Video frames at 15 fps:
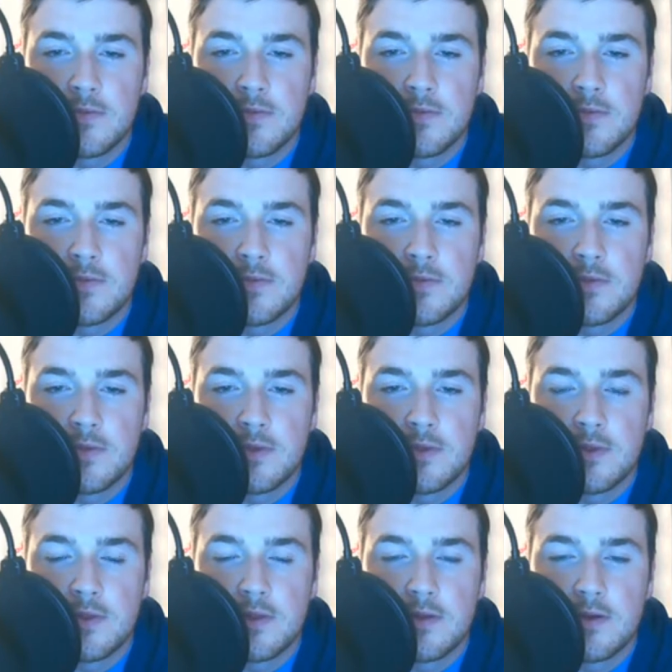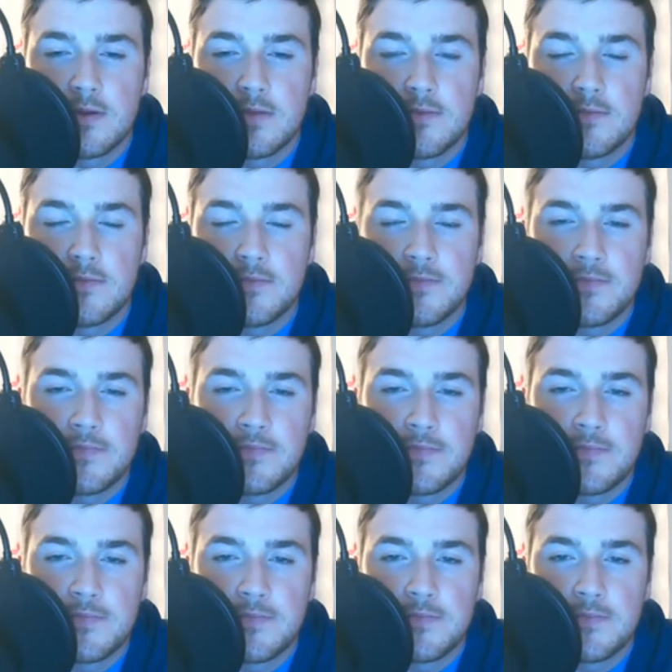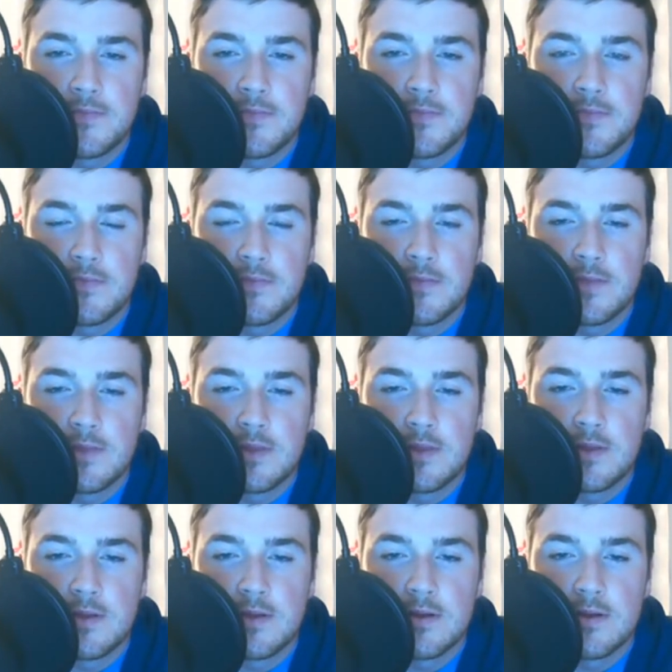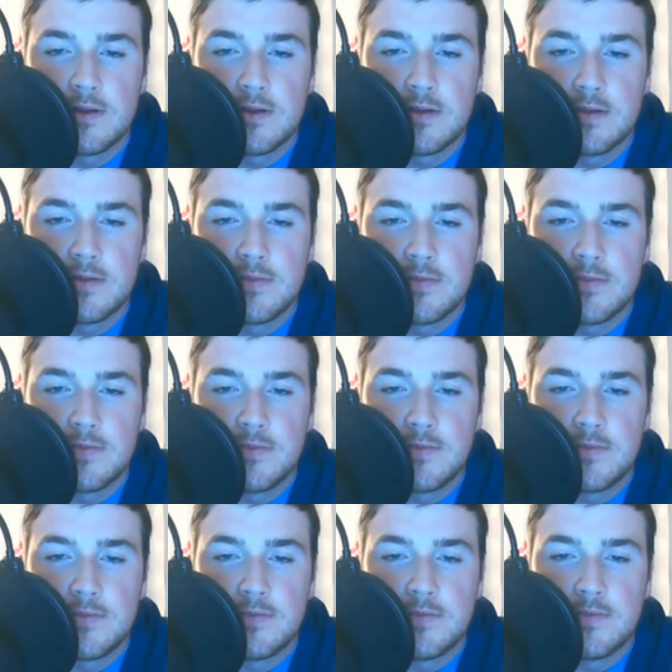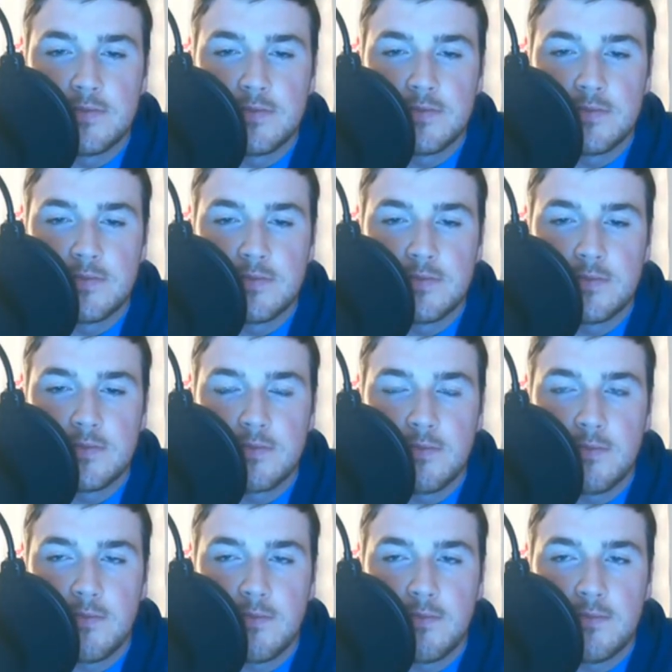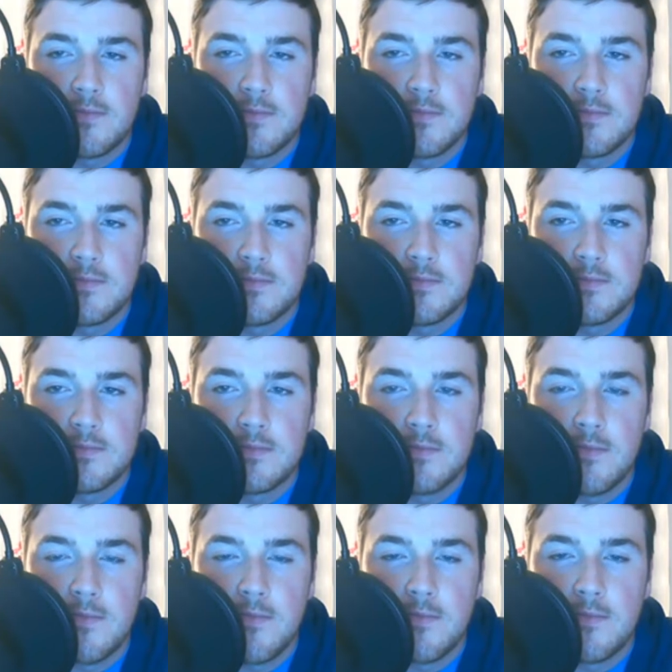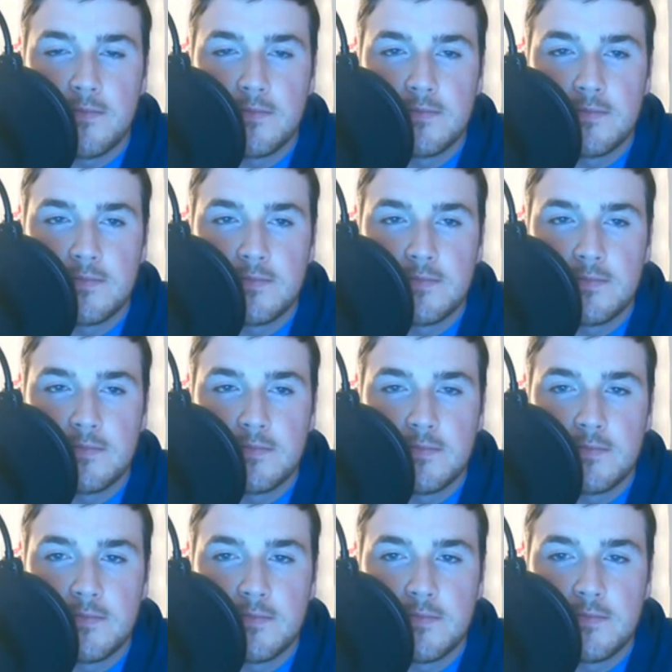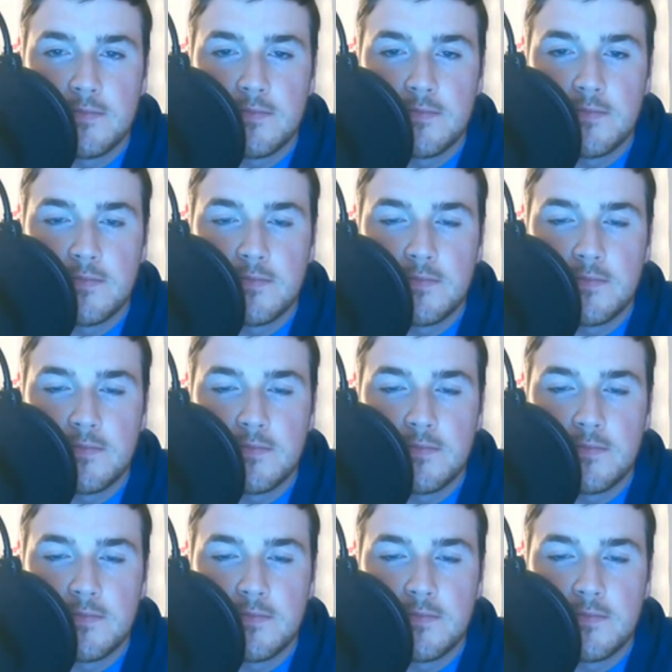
[no speech]